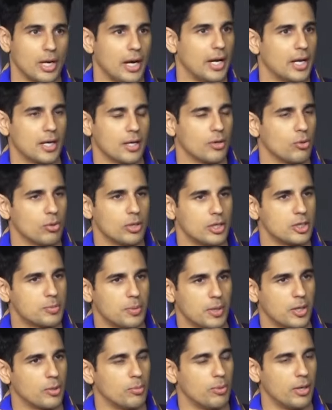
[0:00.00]
yeah, I can only
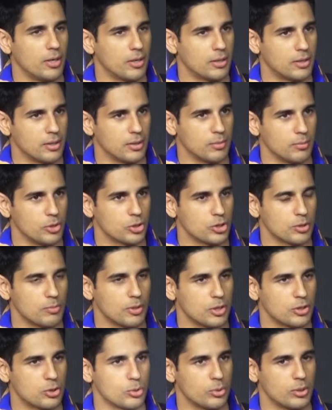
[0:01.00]
speak about uh, Mission
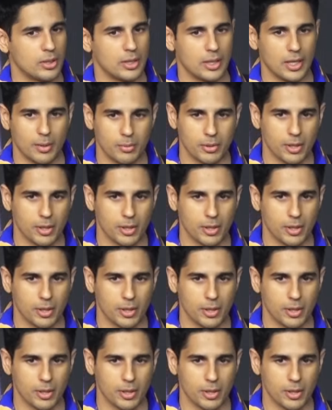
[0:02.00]
Majnu, and here